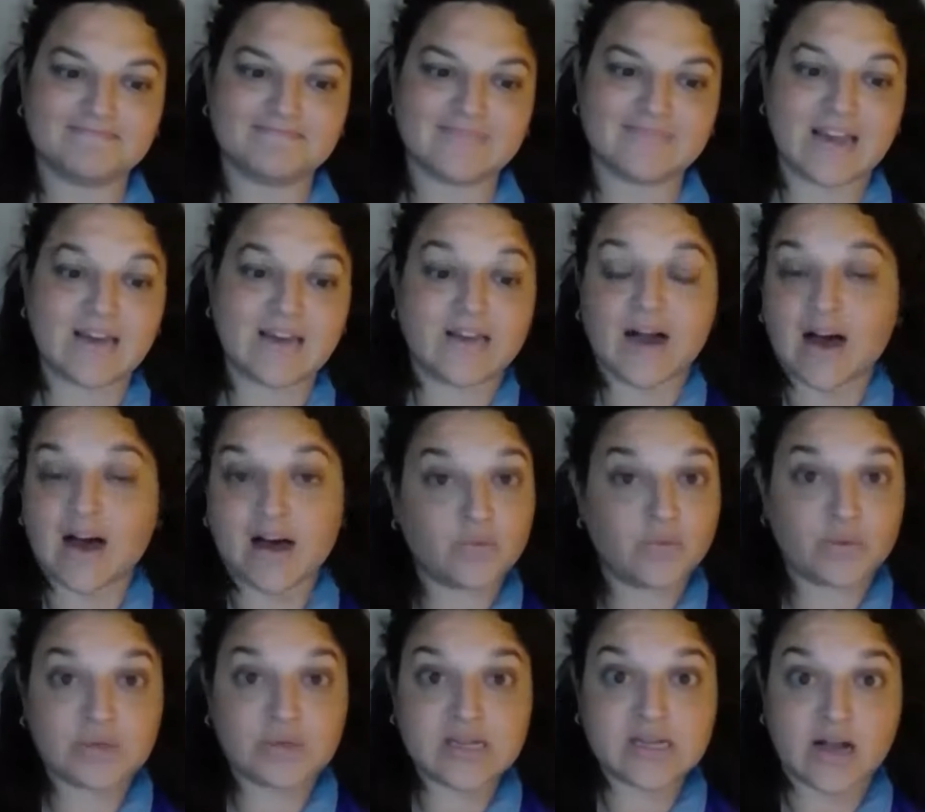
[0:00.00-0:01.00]
and
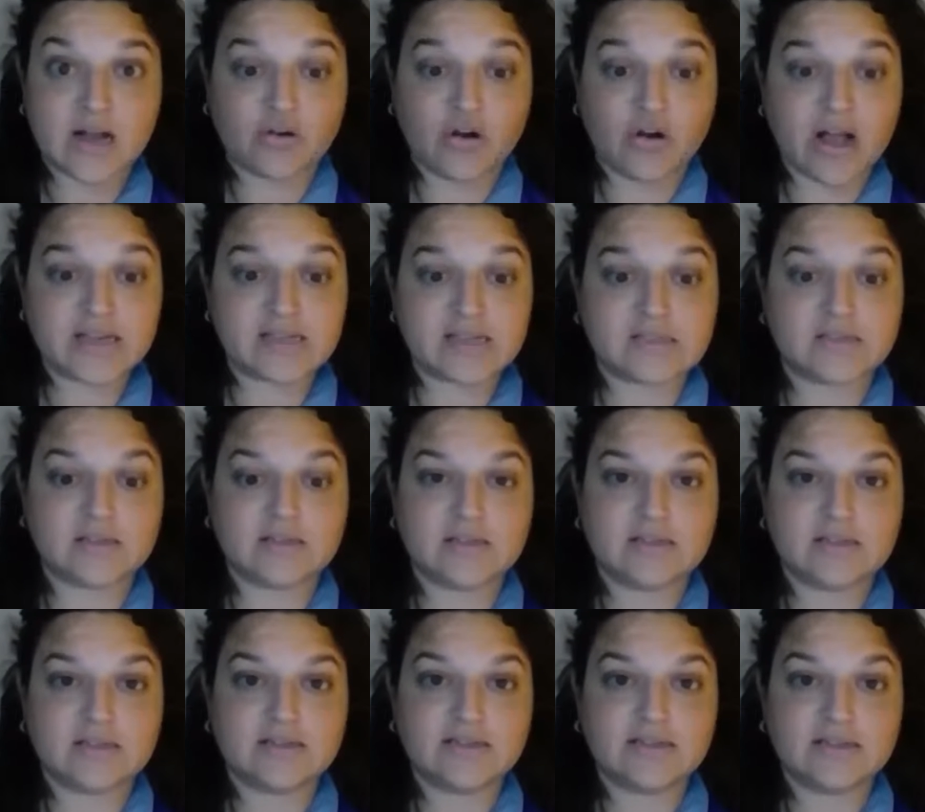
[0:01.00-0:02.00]
God was not Christ.
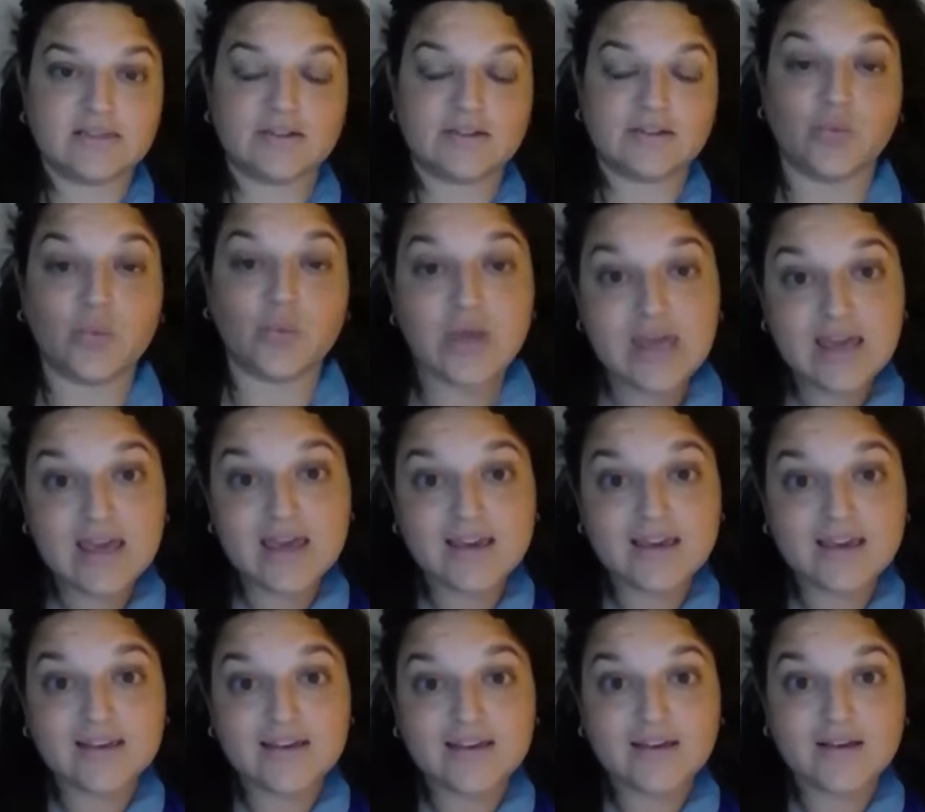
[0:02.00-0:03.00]

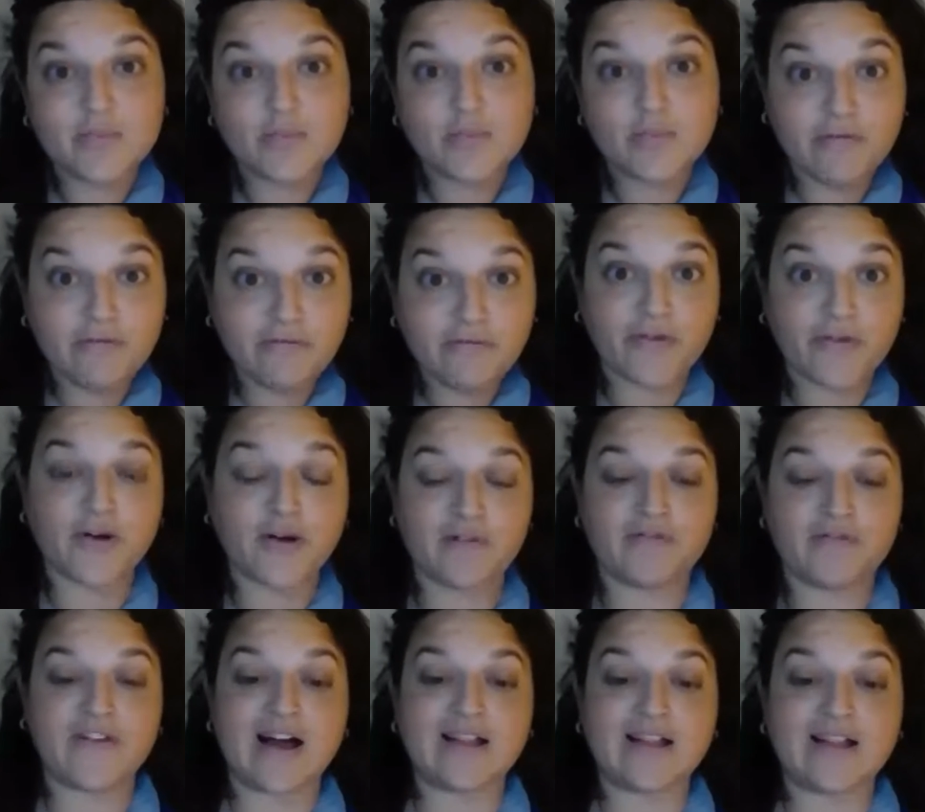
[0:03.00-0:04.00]
We prefer
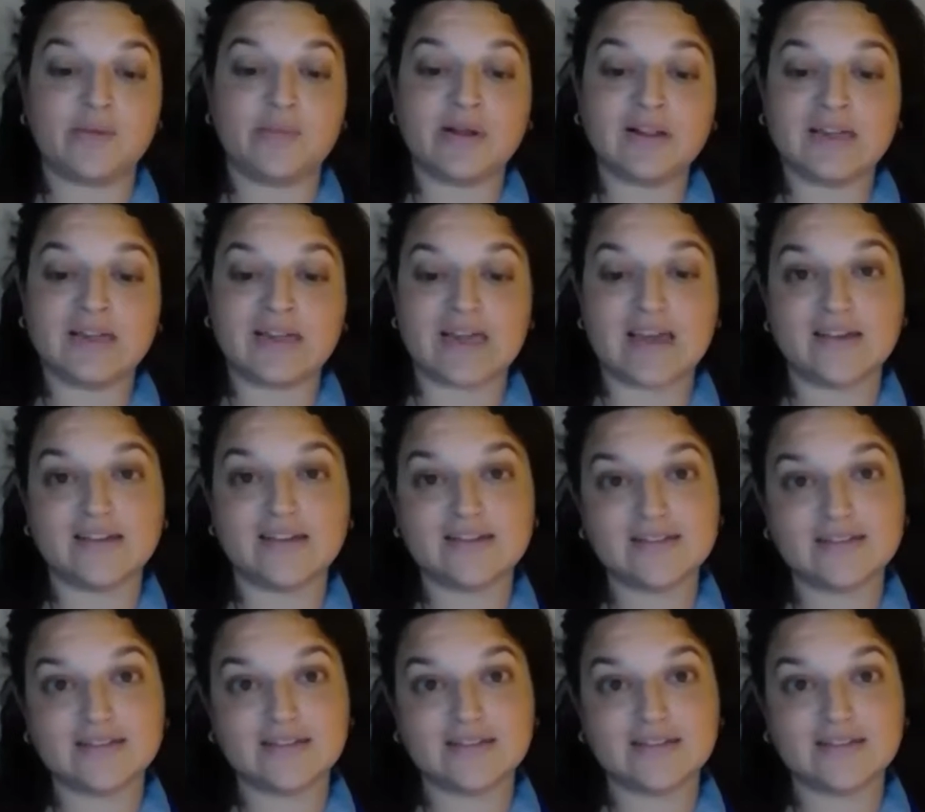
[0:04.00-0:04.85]
fallibility.